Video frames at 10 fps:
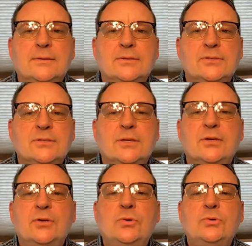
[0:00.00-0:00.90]
See
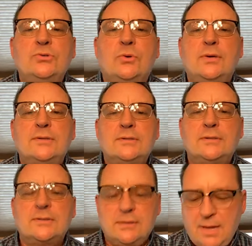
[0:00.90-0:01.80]
who joins
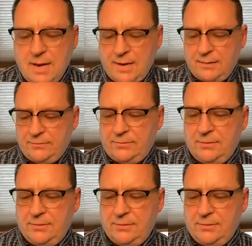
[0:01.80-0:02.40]
us live.